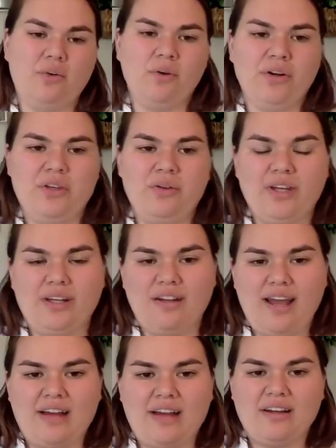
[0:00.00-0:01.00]
or you
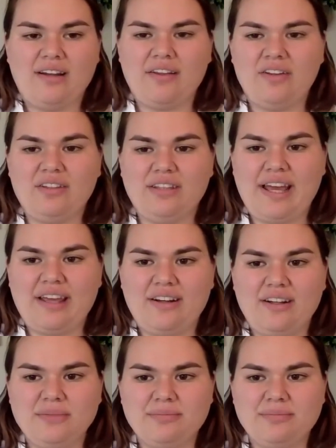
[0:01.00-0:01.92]
can add another layer.